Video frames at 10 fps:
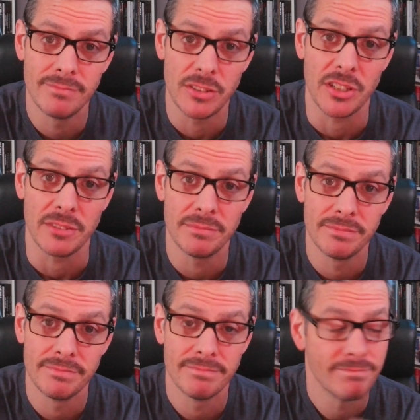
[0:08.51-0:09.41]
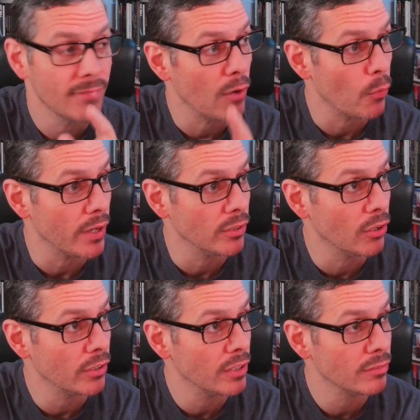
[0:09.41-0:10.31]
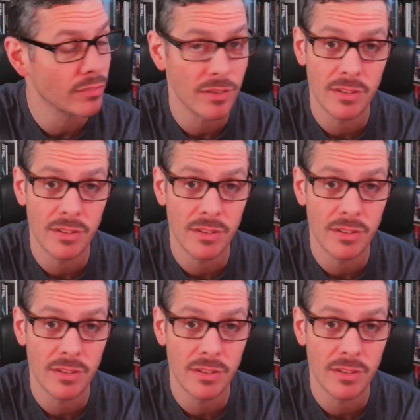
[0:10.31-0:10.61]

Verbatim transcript: That's it. I've waited long enough.